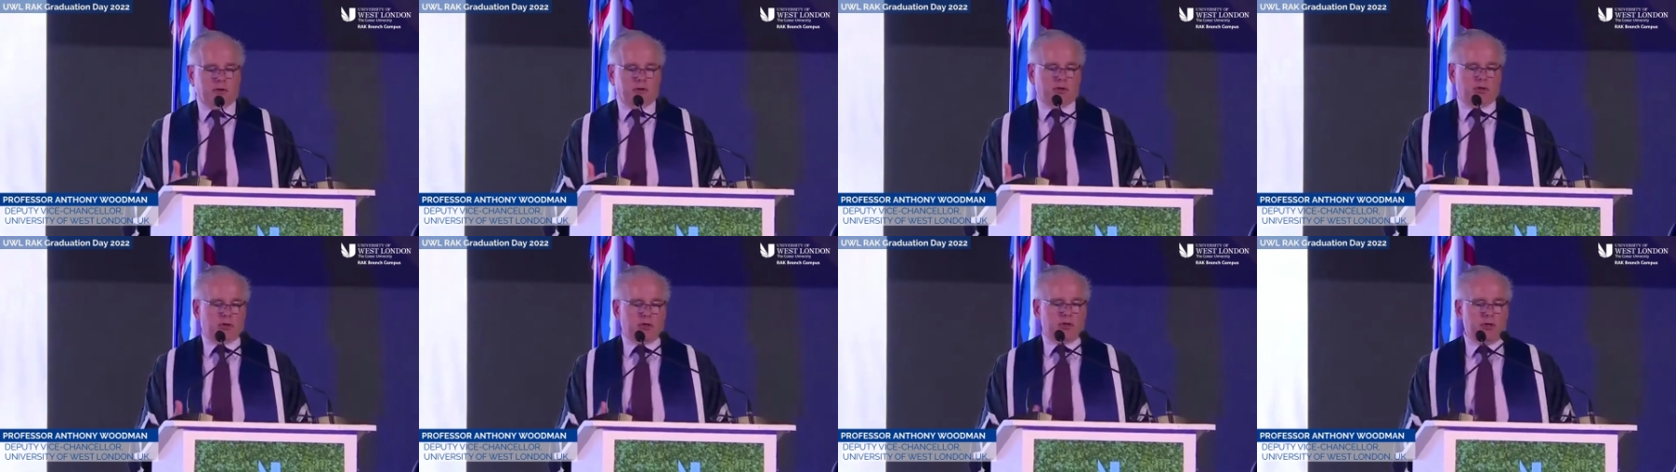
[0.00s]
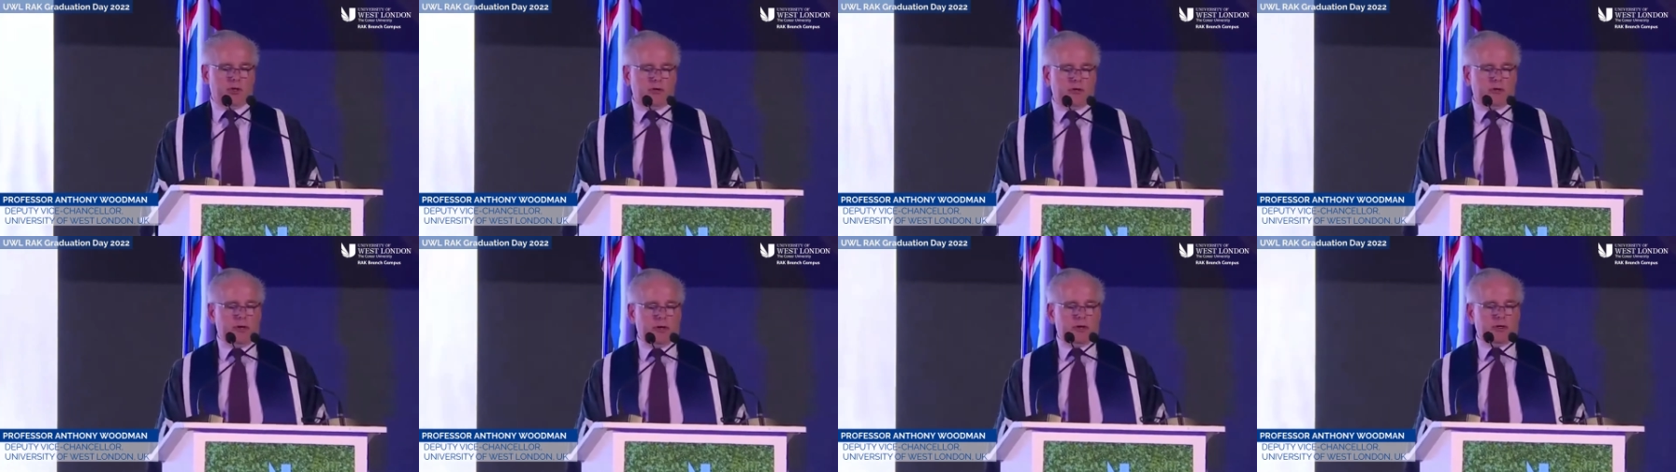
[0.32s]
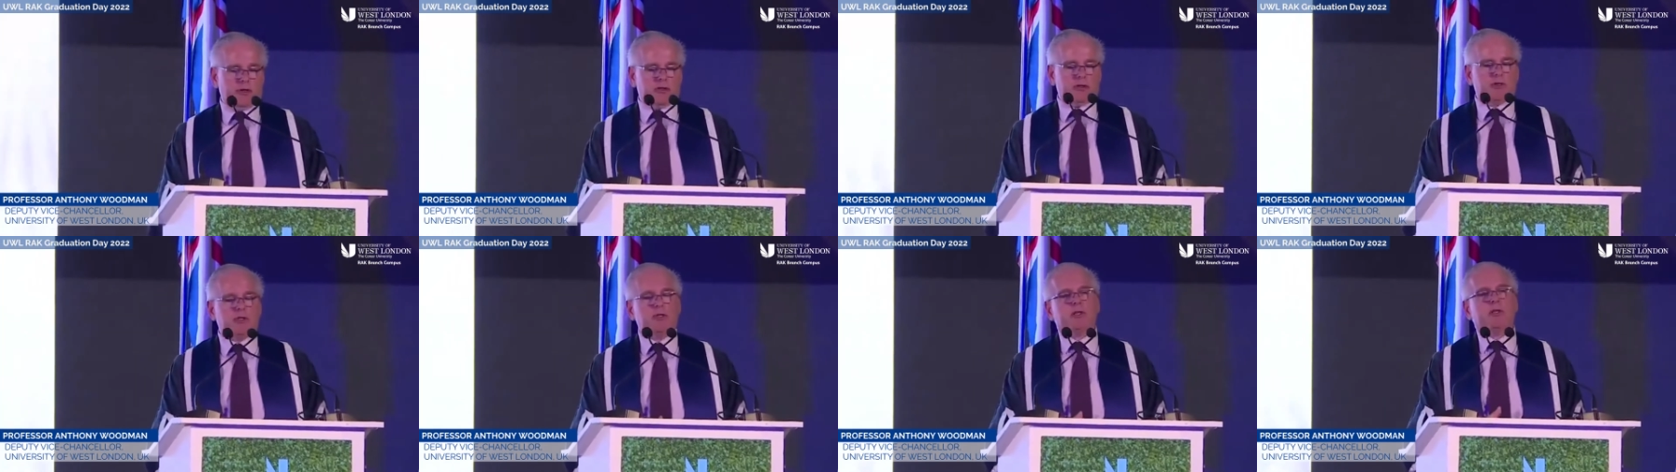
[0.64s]

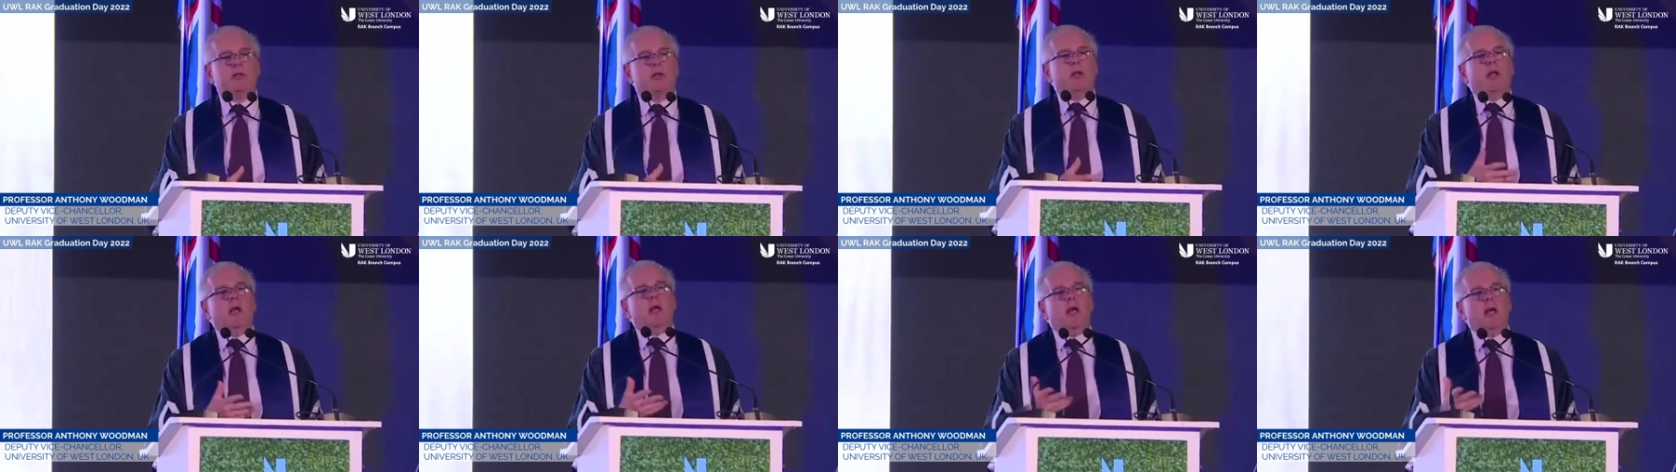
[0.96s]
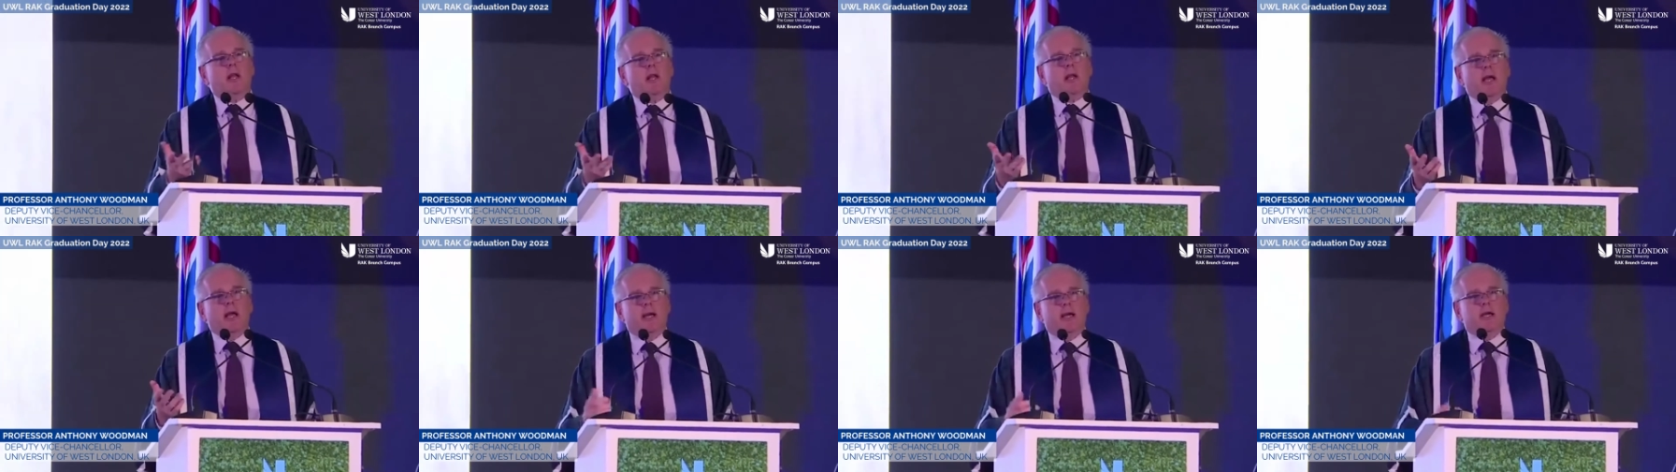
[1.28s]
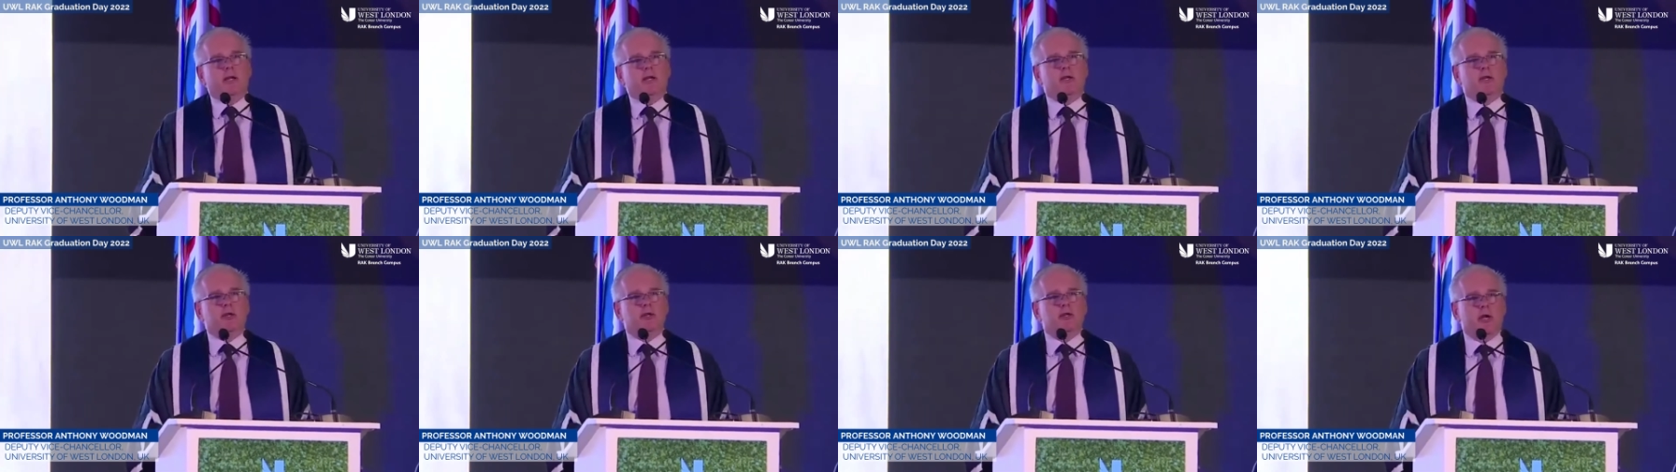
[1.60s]
students,
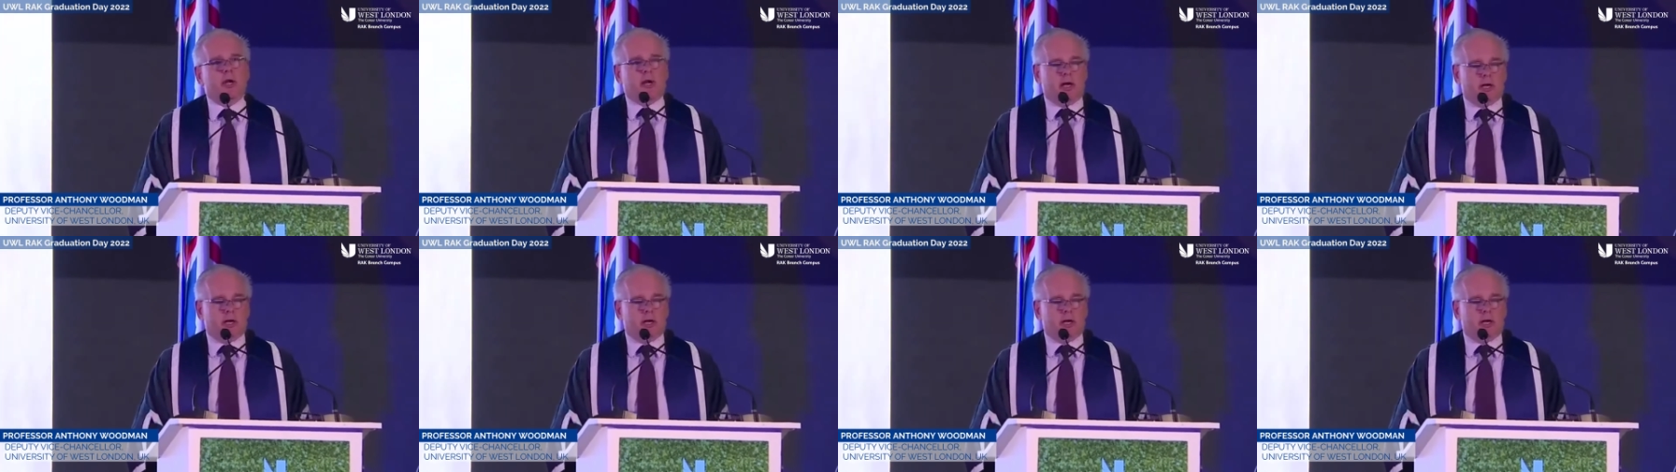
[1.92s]
ladies and